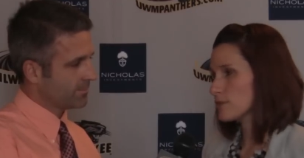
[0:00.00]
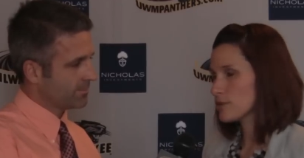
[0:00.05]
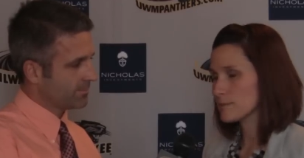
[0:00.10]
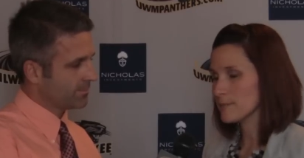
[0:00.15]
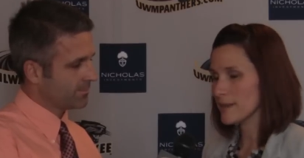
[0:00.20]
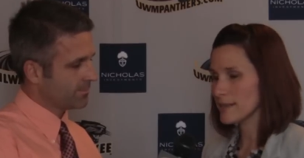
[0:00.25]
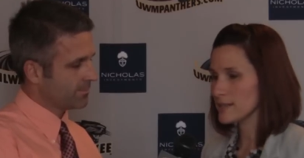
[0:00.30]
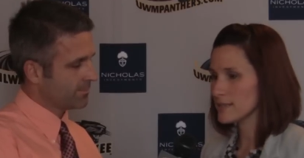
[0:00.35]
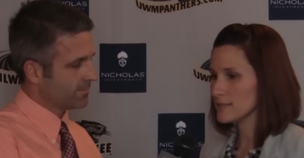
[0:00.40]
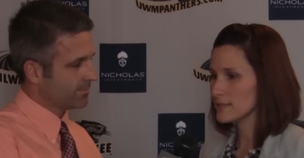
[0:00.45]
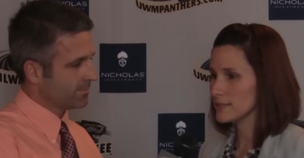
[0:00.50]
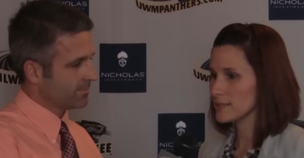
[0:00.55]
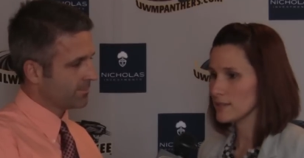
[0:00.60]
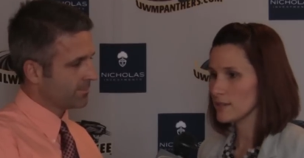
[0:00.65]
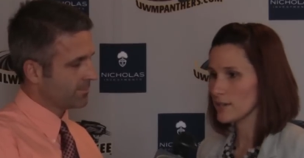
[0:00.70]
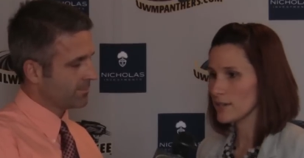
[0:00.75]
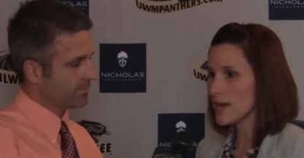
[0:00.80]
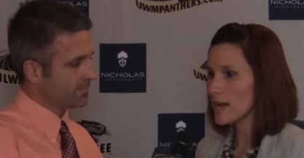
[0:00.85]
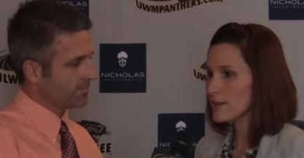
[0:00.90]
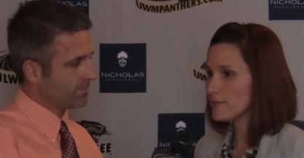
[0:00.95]
Speaker 1: tremendously. Her
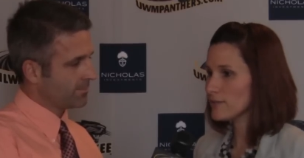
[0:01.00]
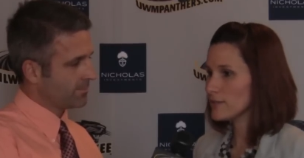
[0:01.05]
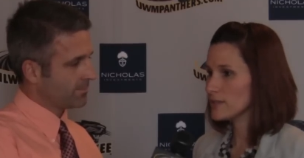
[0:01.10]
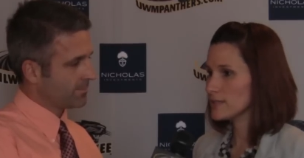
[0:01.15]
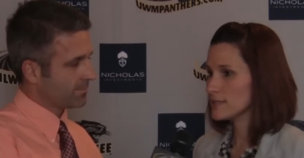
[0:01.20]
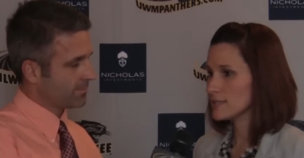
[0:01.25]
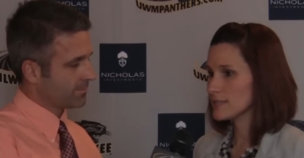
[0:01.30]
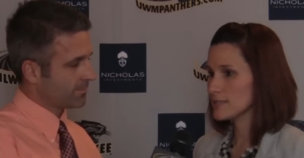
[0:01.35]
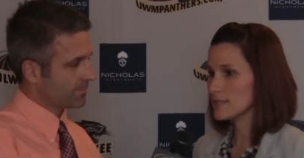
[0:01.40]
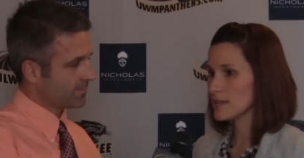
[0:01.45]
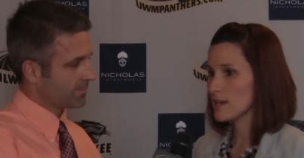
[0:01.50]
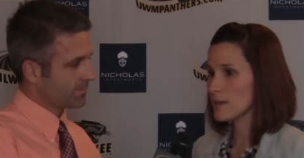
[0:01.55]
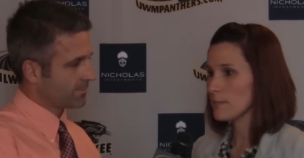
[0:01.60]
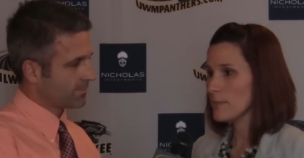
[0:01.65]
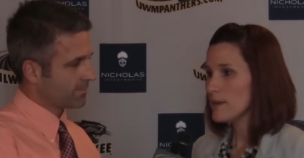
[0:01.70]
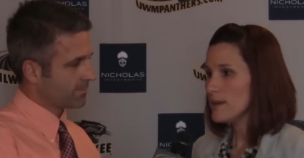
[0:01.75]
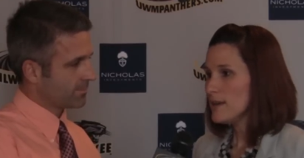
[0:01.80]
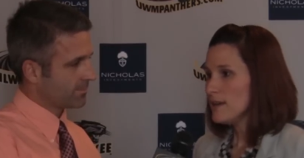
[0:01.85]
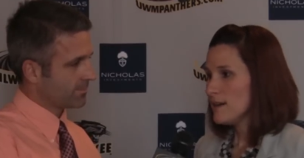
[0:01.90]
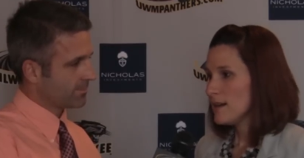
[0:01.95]
confidence is up.
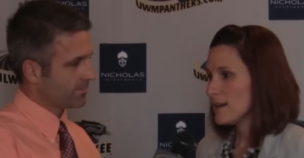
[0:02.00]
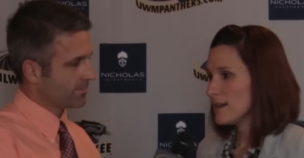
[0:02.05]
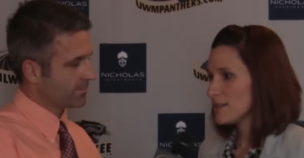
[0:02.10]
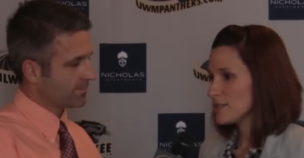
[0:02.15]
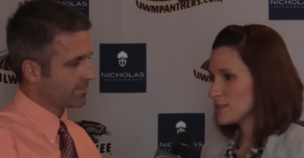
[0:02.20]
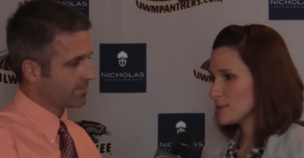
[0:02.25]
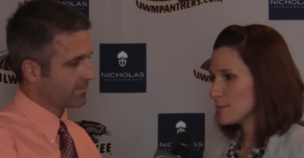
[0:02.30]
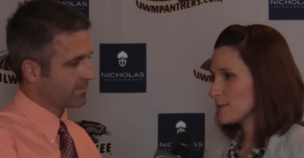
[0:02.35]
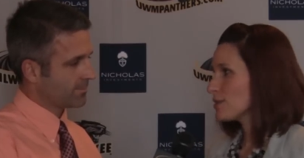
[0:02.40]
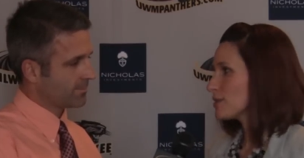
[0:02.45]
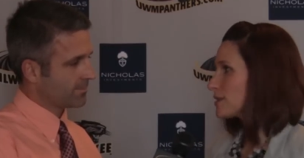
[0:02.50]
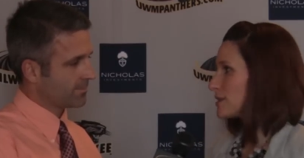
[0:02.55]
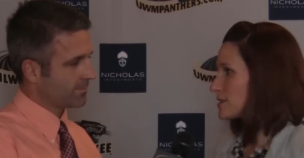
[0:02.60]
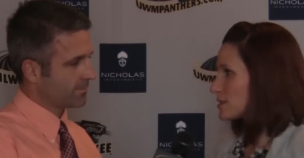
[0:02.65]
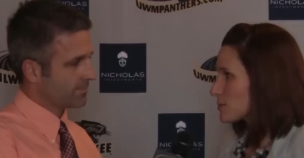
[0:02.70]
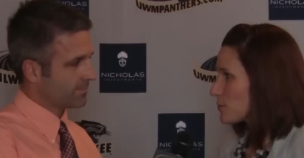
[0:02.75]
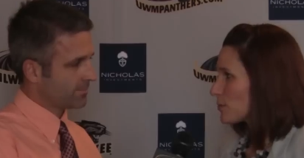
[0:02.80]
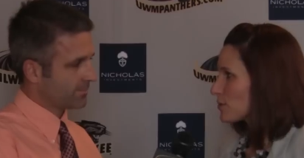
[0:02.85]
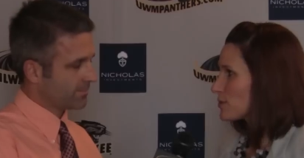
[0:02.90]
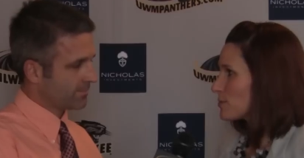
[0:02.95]
Uh, she's been looking to
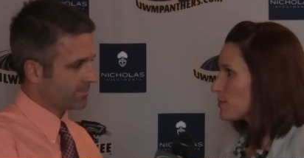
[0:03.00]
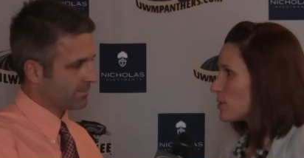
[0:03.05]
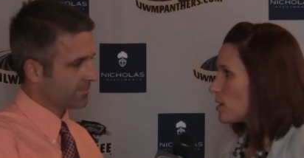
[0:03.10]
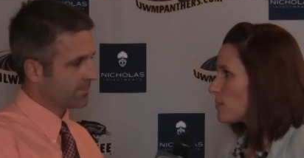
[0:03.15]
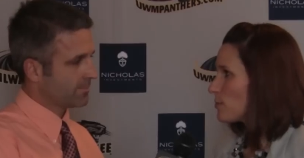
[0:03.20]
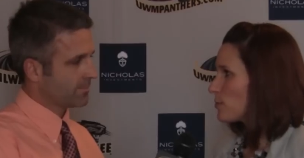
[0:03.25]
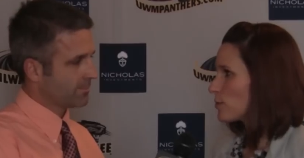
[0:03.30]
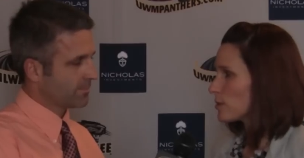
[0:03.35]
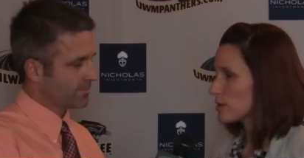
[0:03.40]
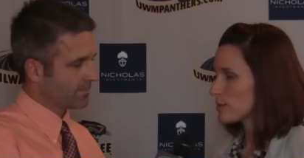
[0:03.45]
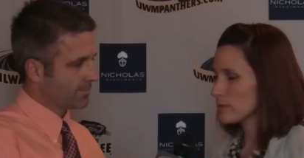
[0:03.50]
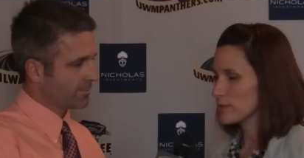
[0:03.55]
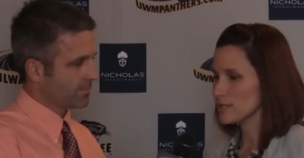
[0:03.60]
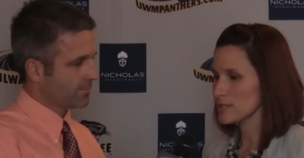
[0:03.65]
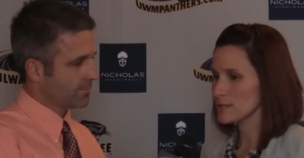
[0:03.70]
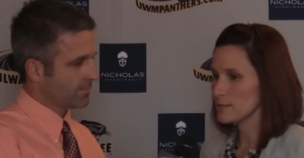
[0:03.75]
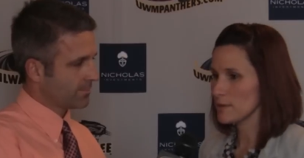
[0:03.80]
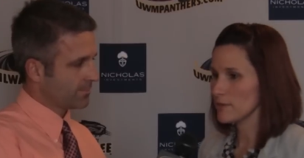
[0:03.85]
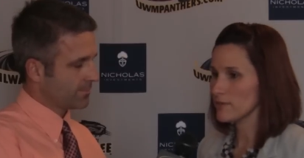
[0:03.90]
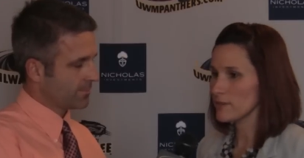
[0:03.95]
score the ball more, which
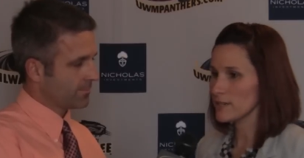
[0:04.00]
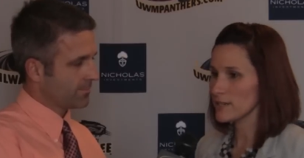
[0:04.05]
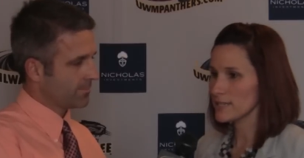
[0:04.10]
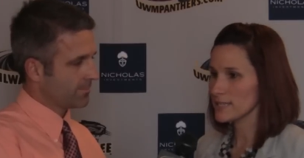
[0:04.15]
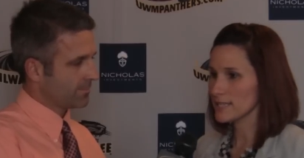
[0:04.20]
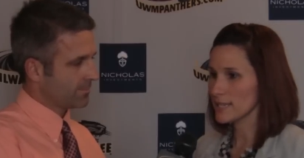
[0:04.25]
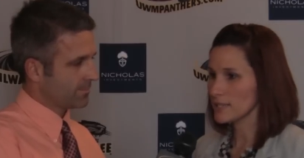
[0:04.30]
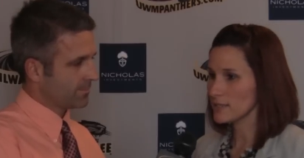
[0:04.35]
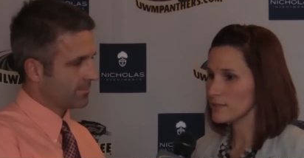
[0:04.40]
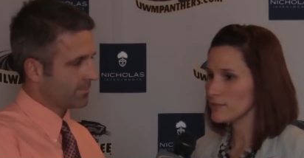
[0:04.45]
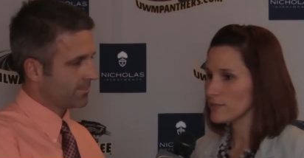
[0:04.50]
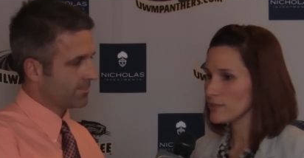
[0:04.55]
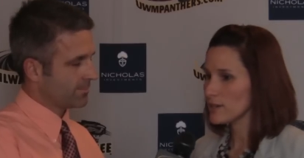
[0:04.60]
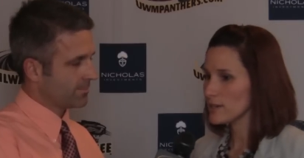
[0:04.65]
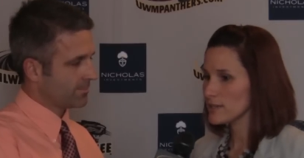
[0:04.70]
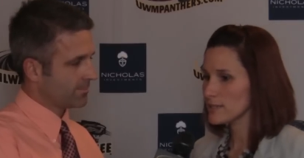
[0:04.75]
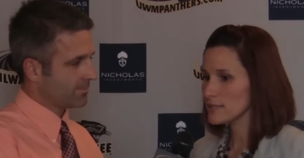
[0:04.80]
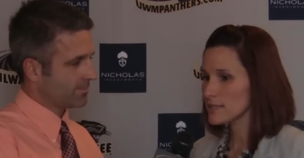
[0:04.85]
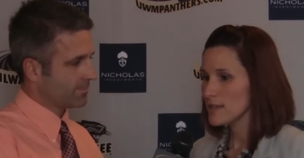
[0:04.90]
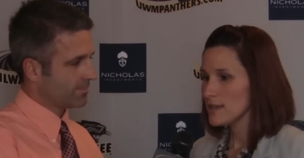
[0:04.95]
has been very exciting for
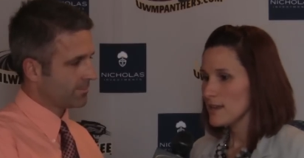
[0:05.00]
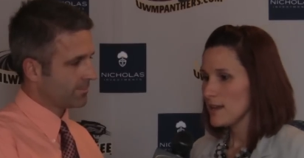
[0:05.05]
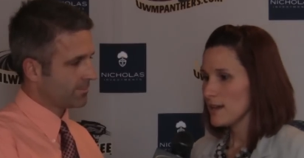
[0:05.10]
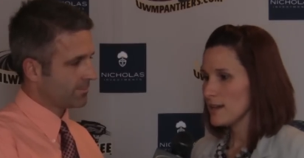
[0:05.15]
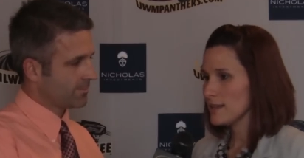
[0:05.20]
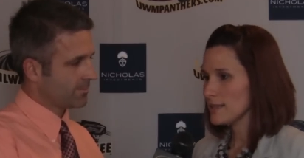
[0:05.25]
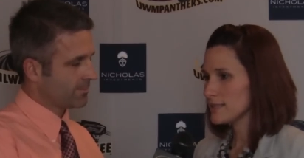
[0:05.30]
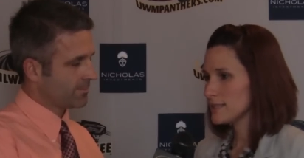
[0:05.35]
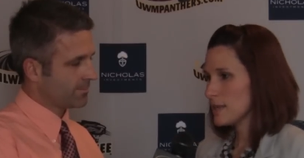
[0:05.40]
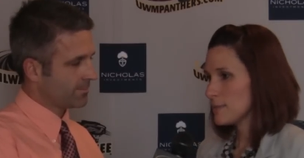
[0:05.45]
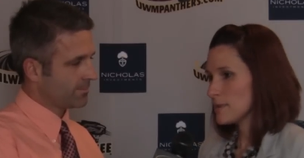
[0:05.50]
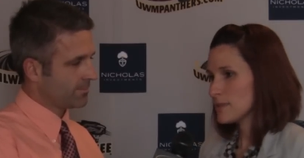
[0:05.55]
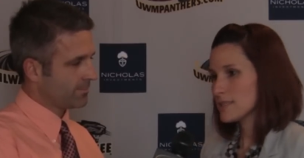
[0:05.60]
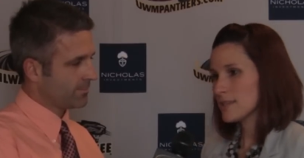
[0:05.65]
us. Uh, Sammy